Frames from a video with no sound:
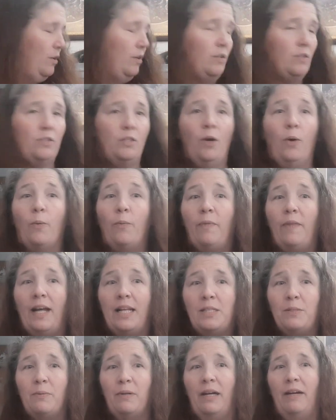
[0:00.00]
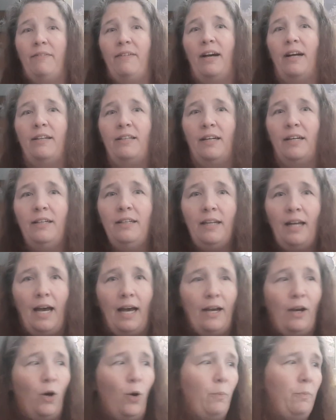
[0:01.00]
So that's what I've got done. I
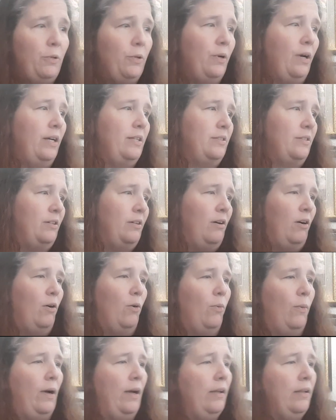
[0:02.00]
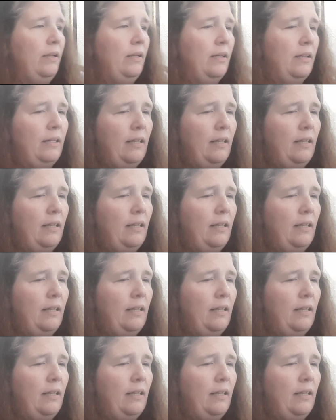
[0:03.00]
hope you guys are all well.